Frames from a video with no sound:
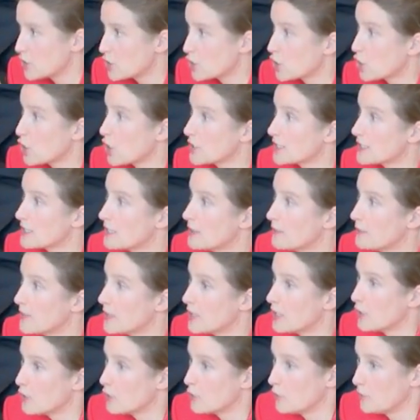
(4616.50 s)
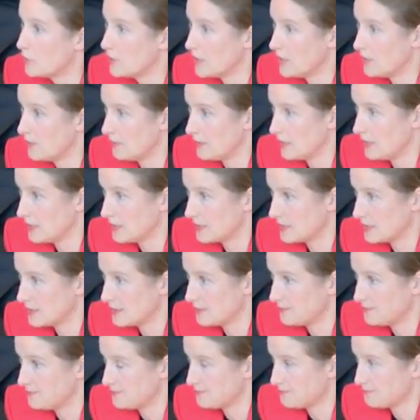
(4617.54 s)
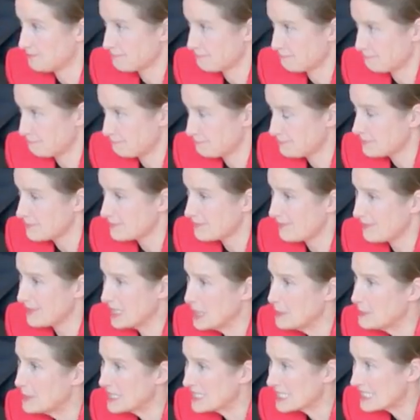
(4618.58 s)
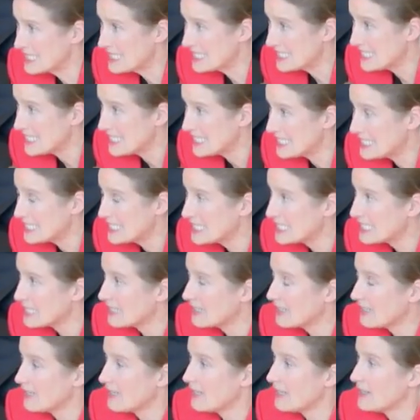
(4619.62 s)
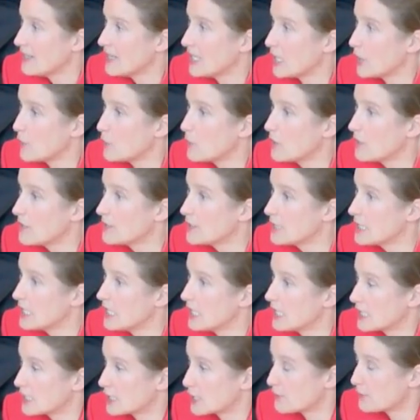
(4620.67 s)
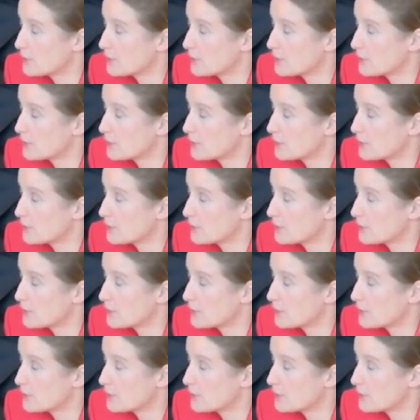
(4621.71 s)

which got them the OPVs, but indeed they were the